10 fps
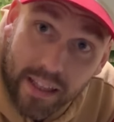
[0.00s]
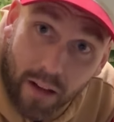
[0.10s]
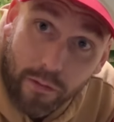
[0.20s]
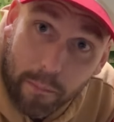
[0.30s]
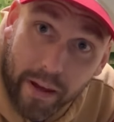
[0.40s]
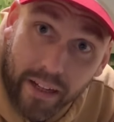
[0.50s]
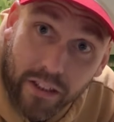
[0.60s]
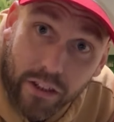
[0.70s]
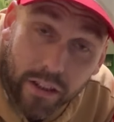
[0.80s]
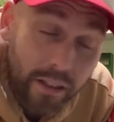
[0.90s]
love the
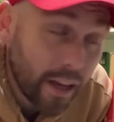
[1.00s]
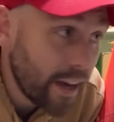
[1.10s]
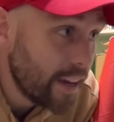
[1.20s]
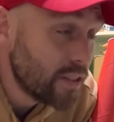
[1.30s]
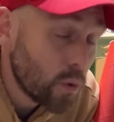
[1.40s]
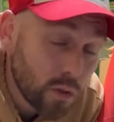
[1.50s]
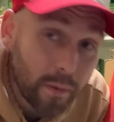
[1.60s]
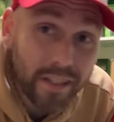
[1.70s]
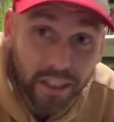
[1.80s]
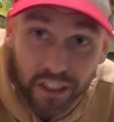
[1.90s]
pitch. It is awesome.
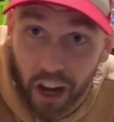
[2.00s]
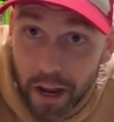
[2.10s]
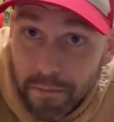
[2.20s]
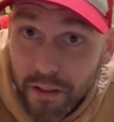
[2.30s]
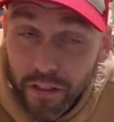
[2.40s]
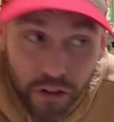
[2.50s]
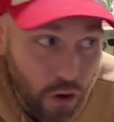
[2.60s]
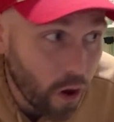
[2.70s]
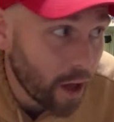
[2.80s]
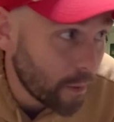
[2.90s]
It's a shame that the
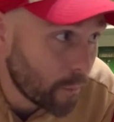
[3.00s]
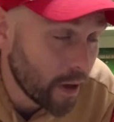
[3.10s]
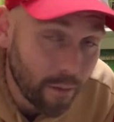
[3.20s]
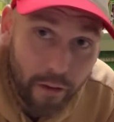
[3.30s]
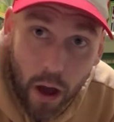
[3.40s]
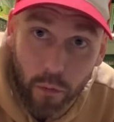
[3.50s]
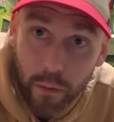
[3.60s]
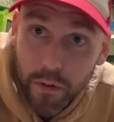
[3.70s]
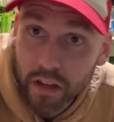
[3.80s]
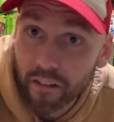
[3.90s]
night we unveiled it
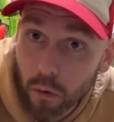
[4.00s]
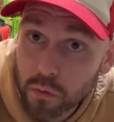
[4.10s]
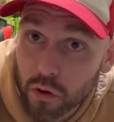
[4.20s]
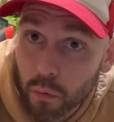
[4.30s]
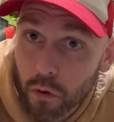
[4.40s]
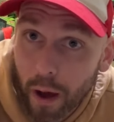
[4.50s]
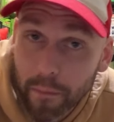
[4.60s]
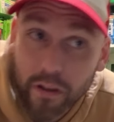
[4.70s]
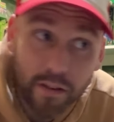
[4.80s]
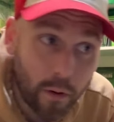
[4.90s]
was our old school night
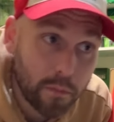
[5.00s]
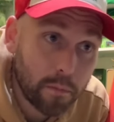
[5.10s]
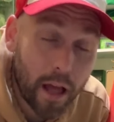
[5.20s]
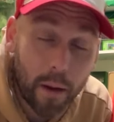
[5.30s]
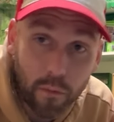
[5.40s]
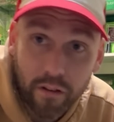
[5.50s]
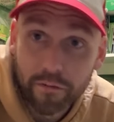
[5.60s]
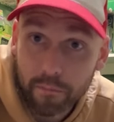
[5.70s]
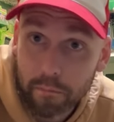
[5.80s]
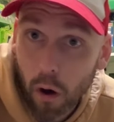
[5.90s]
because everyone's playing
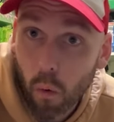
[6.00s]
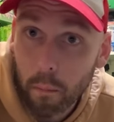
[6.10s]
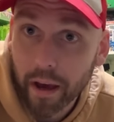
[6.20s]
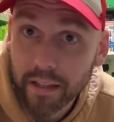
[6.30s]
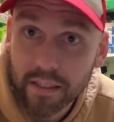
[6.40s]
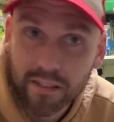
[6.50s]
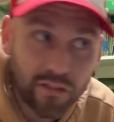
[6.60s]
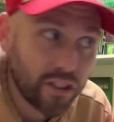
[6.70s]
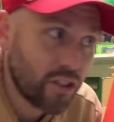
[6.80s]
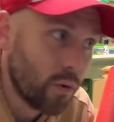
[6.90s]
with bowl bases and
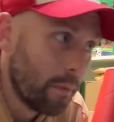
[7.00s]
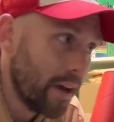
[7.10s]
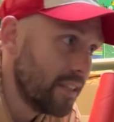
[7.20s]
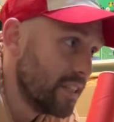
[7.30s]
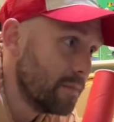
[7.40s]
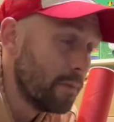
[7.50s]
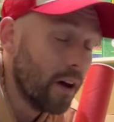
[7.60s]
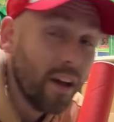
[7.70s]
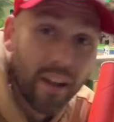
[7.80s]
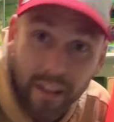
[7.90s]
traditional bases.
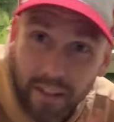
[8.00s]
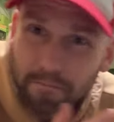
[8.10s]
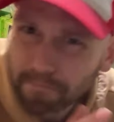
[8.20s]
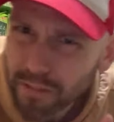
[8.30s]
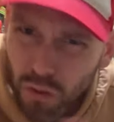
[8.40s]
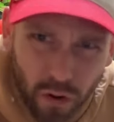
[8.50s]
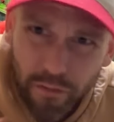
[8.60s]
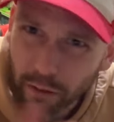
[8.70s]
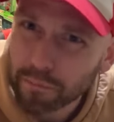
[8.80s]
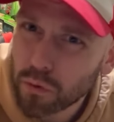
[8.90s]
But sorry if
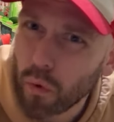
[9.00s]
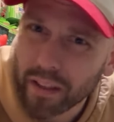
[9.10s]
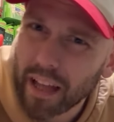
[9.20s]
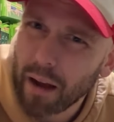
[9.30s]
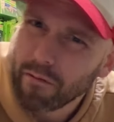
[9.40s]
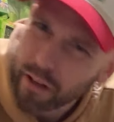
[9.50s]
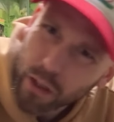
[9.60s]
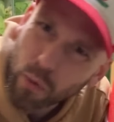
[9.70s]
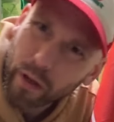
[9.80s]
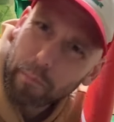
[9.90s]
I've squatted down really
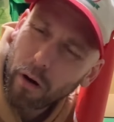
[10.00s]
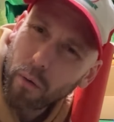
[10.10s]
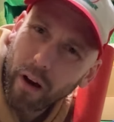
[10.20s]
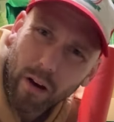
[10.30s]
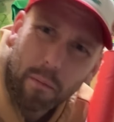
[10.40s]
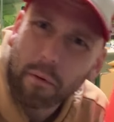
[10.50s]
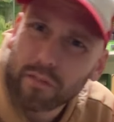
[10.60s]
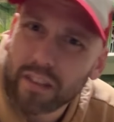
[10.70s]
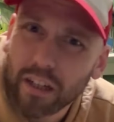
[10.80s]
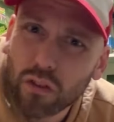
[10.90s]
quick. By the way, I couldn't be able to
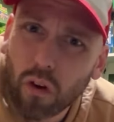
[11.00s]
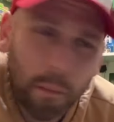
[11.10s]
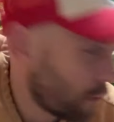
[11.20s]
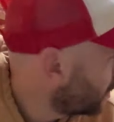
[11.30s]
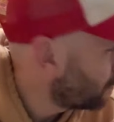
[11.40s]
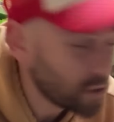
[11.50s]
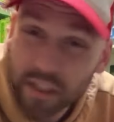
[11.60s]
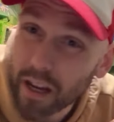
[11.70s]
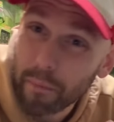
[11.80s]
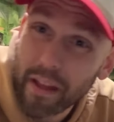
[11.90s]
set the tripod up, which is
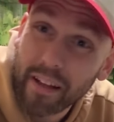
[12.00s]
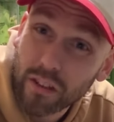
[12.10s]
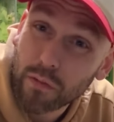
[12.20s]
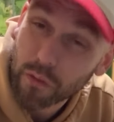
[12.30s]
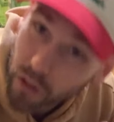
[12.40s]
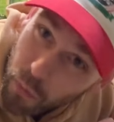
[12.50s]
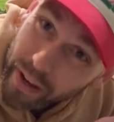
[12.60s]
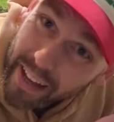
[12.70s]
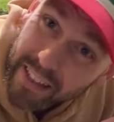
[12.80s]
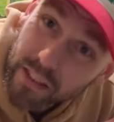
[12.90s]
up there, just for a quick
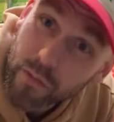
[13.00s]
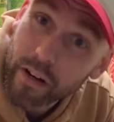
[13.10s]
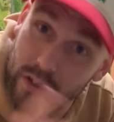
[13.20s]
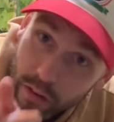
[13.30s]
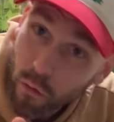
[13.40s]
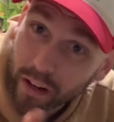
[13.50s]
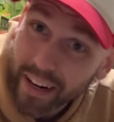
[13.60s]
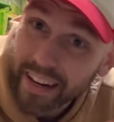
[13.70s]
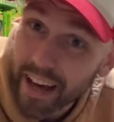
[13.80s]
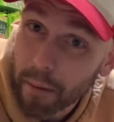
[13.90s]
ending to the video. So I thought I'd
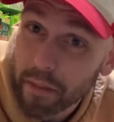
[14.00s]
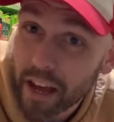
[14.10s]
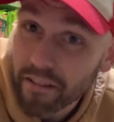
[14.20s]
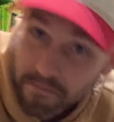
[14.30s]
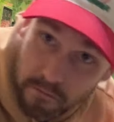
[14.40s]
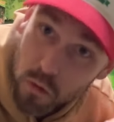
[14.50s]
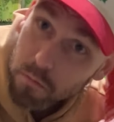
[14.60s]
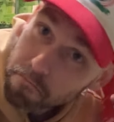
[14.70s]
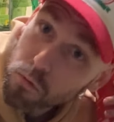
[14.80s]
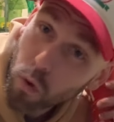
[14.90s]
lean it up there and sort
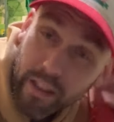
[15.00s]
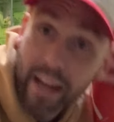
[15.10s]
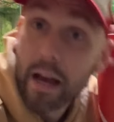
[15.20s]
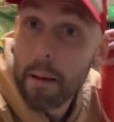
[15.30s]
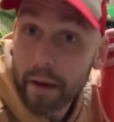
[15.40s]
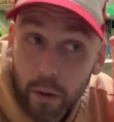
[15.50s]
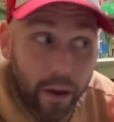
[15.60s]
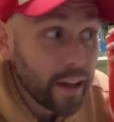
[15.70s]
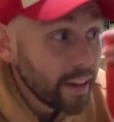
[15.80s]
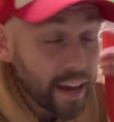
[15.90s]
of squat down. But anyway,
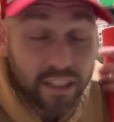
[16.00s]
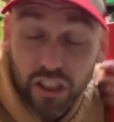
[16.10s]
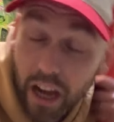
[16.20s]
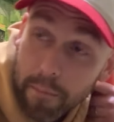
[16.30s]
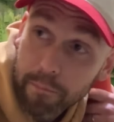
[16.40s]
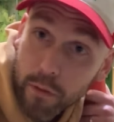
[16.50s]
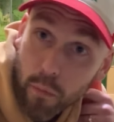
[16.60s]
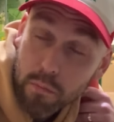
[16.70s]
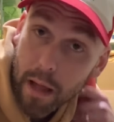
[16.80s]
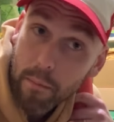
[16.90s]
yeah, it's a shame that we
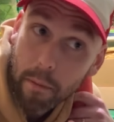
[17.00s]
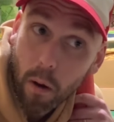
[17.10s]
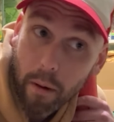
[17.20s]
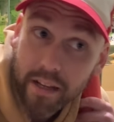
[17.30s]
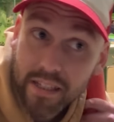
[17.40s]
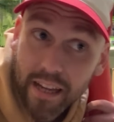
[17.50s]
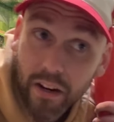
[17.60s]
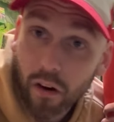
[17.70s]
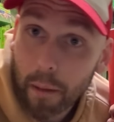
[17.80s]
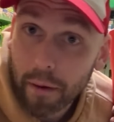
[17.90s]
were playing with bowl bases that
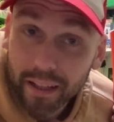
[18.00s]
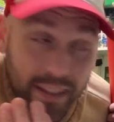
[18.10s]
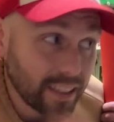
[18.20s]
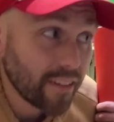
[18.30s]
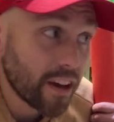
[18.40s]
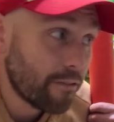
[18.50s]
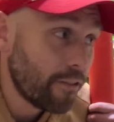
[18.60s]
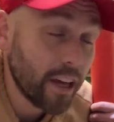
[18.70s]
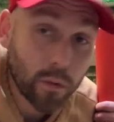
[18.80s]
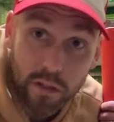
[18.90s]
night, but I did give it a
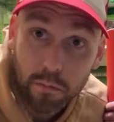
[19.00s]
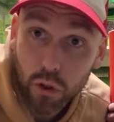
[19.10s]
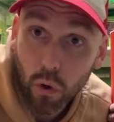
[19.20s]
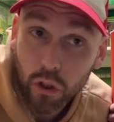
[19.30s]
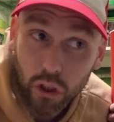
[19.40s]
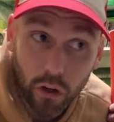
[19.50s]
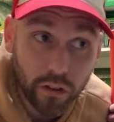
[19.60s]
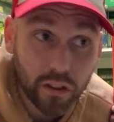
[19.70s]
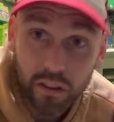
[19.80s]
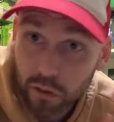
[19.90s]
flick with some sure
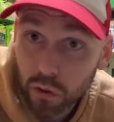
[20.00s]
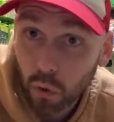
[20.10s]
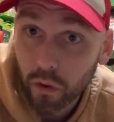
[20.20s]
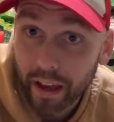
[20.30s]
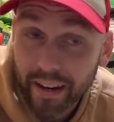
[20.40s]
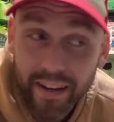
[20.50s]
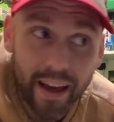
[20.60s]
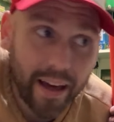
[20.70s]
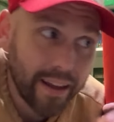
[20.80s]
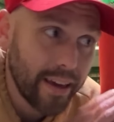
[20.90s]
shots and you saw that in there.
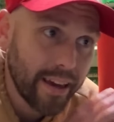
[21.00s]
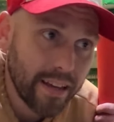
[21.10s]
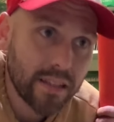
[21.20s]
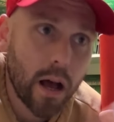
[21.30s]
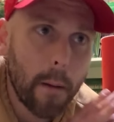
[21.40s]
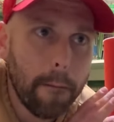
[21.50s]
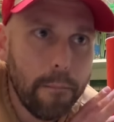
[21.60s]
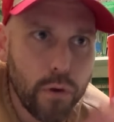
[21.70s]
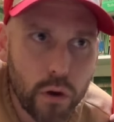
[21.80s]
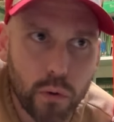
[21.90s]
And it is a
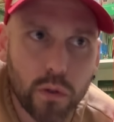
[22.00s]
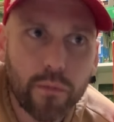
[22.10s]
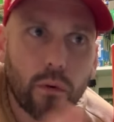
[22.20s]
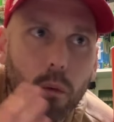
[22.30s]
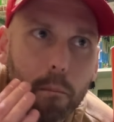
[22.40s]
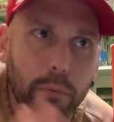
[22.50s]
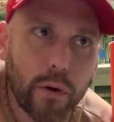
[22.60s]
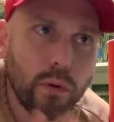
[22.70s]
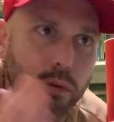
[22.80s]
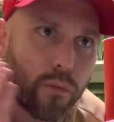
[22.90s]
beautiful,
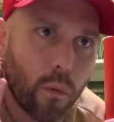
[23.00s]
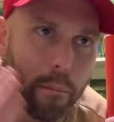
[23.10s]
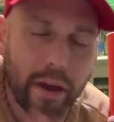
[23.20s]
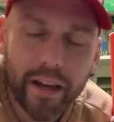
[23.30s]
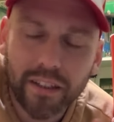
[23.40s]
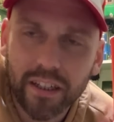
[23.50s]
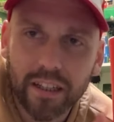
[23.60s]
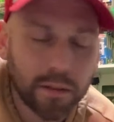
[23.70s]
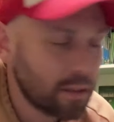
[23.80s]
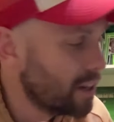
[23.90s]
beautiful pitch.
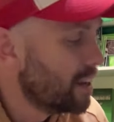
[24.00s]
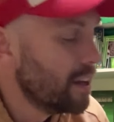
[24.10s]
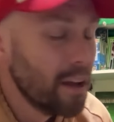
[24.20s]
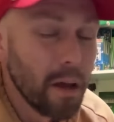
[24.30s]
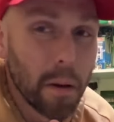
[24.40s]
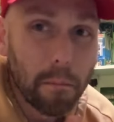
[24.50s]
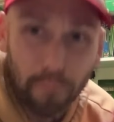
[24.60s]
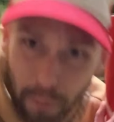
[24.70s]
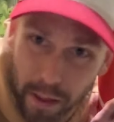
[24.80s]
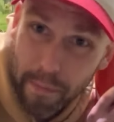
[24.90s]
It's
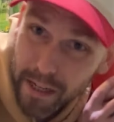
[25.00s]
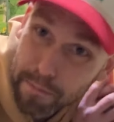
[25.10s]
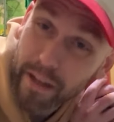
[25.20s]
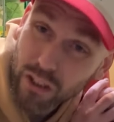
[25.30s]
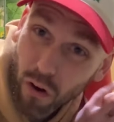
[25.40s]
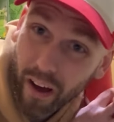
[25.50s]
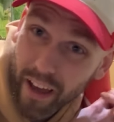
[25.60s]
probably the best pitch I